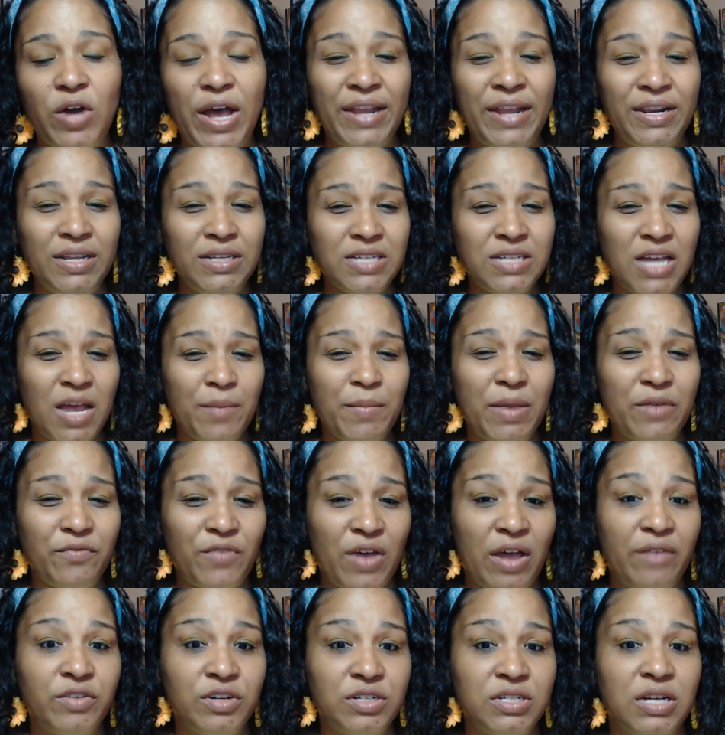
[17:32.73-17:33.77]
Anytime I've
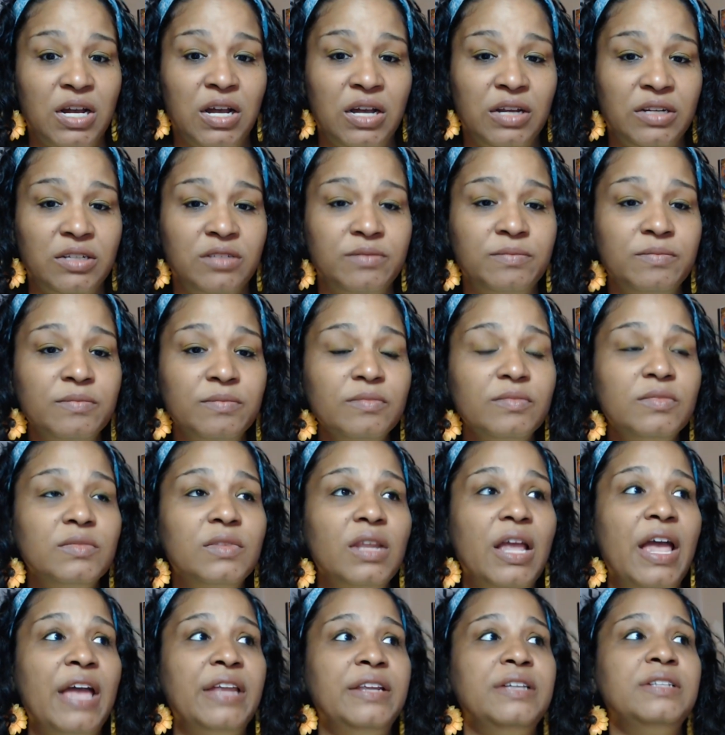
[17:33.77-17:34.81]
ever done
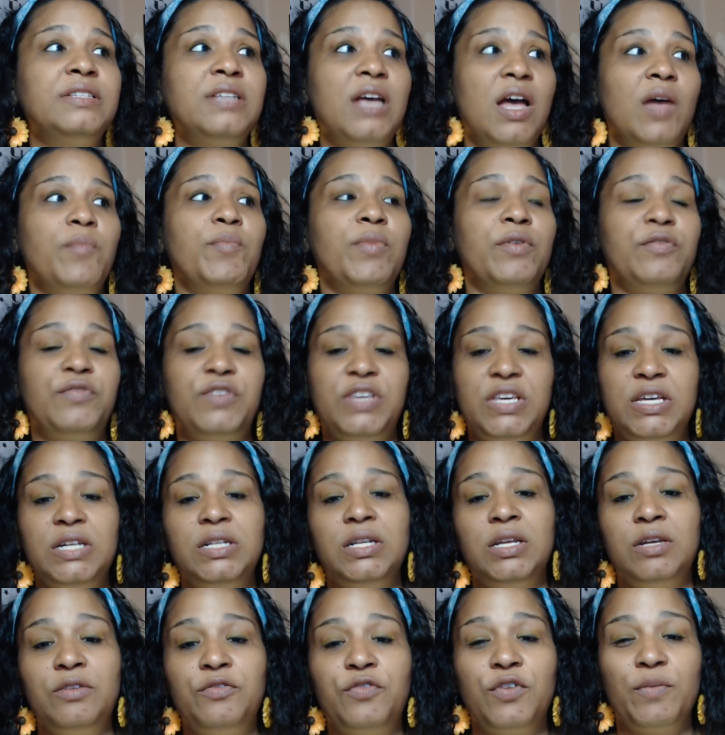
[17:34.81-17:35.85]
any type of
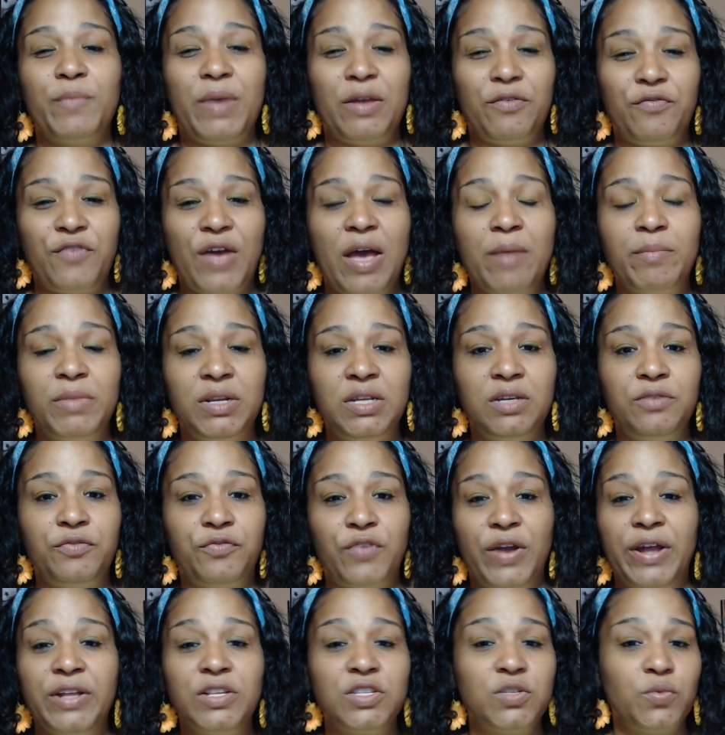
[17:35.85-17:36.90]
healing for my family,
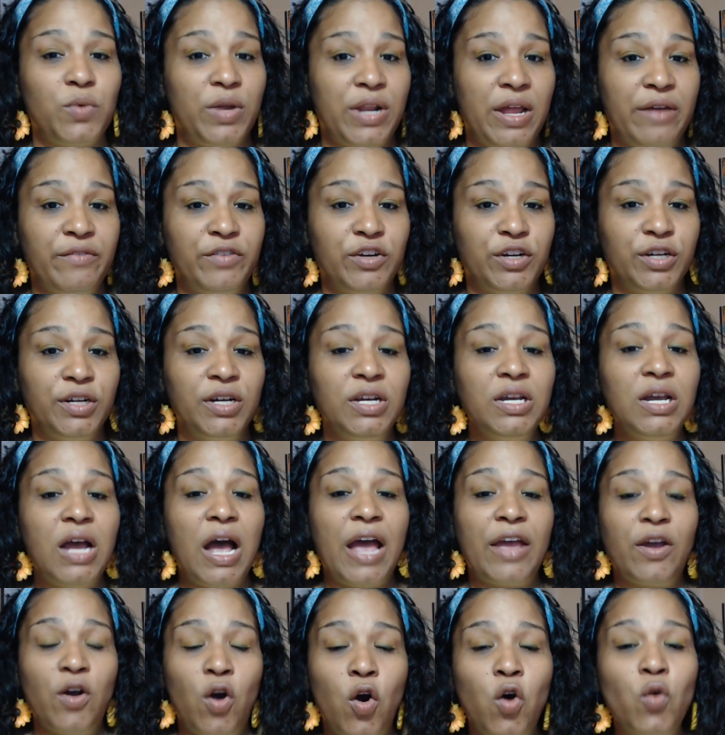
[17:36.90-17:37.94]
friends, whatever,
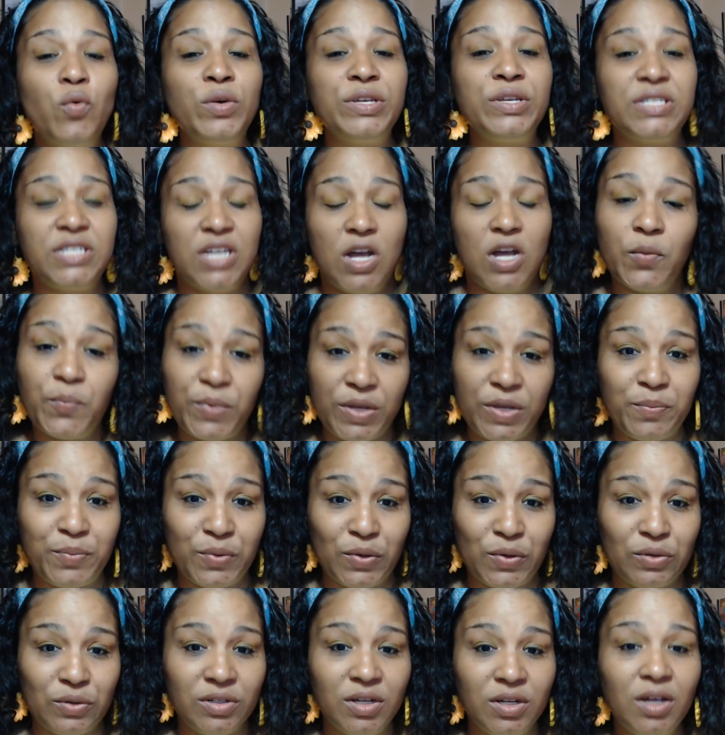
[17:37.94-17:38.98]
I always tell
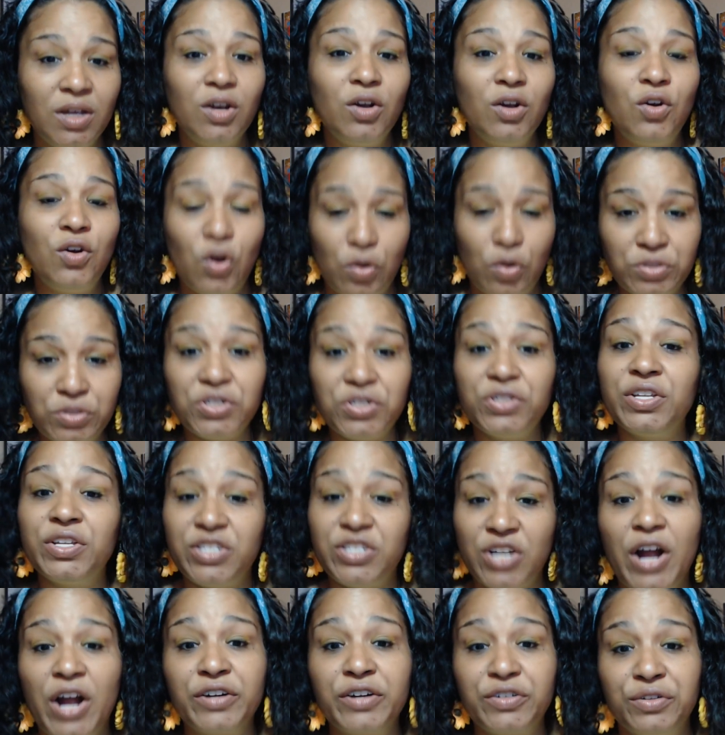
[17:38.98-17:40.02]
people, go to the
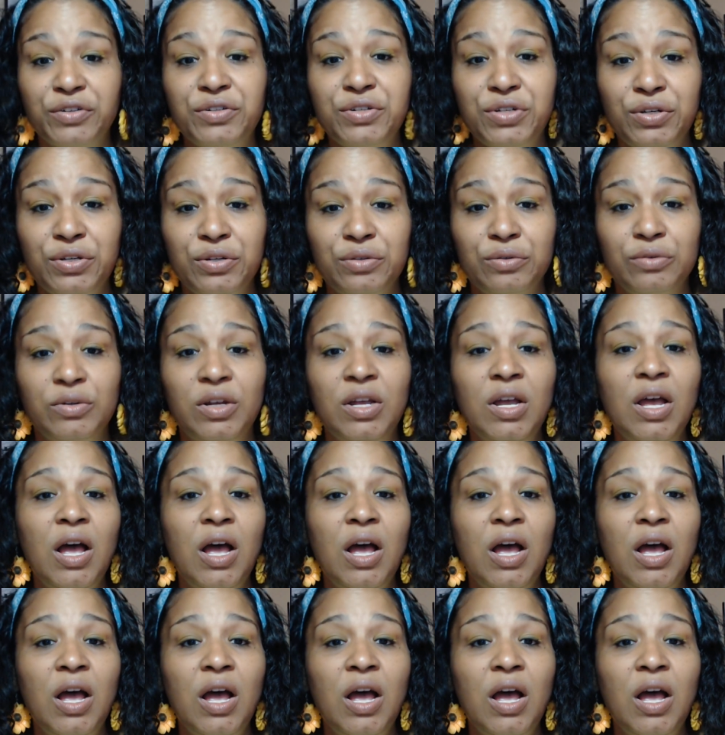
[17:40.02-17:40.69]
doctor too.